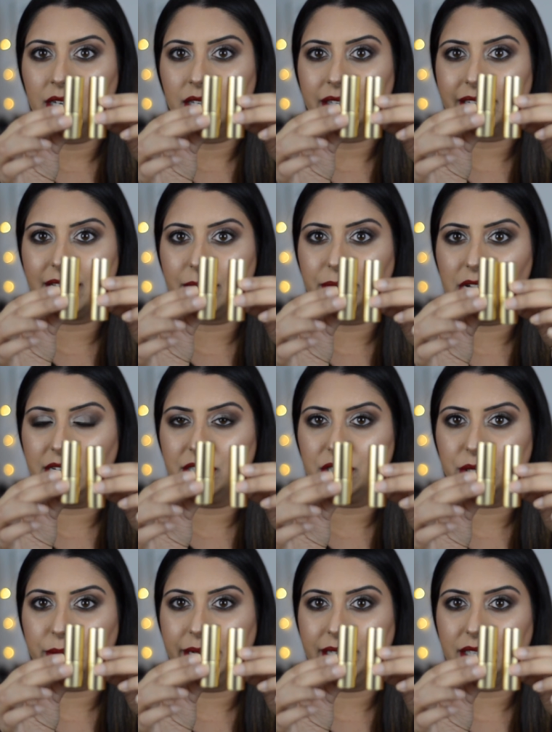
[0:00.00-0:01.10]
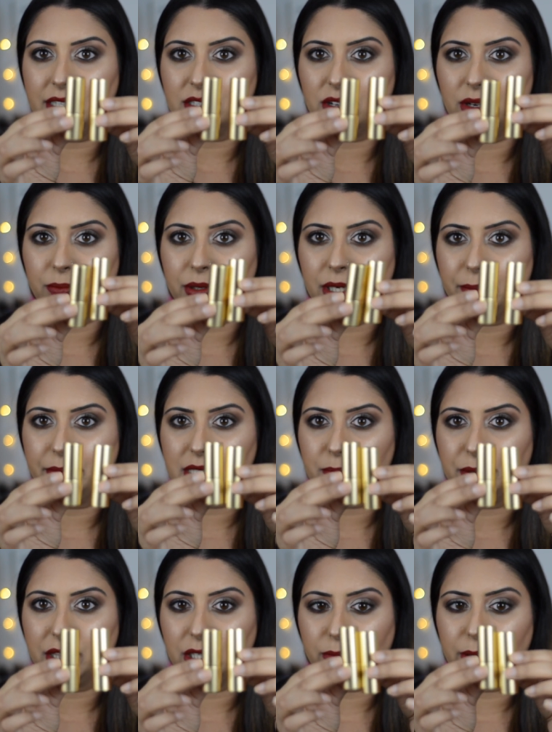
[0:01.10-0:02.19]
Like, I'm not doing this on purpose,
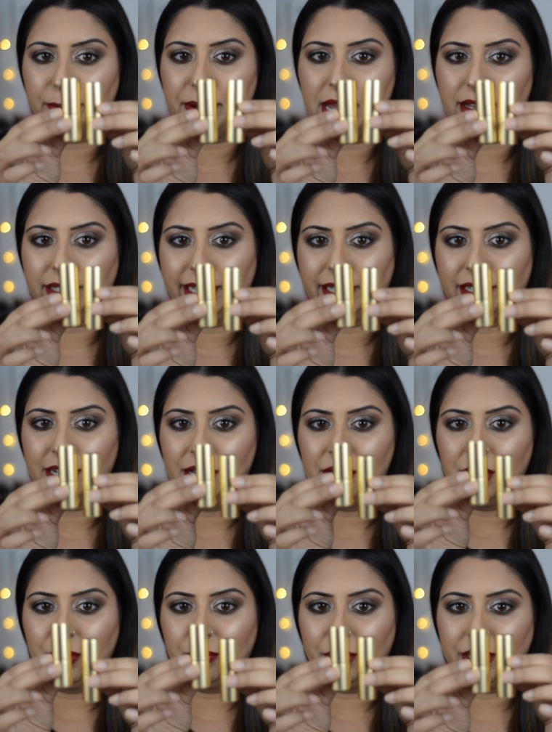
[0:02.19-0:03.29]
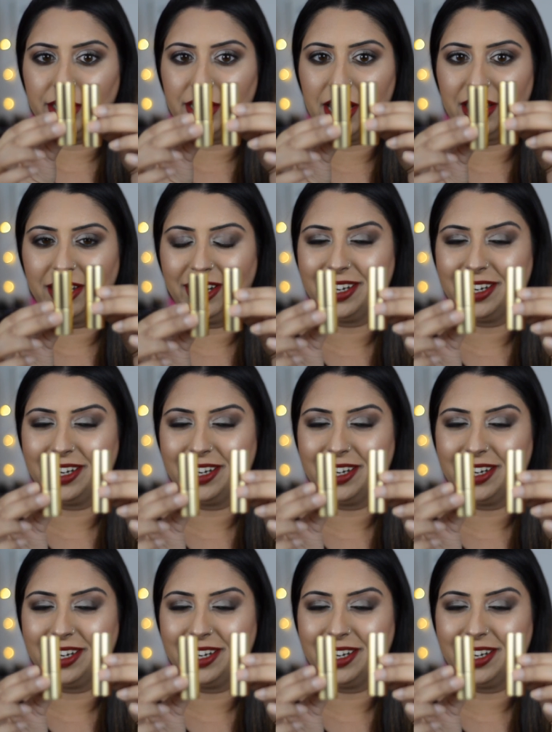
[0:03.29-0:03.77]
but they're repelling one another.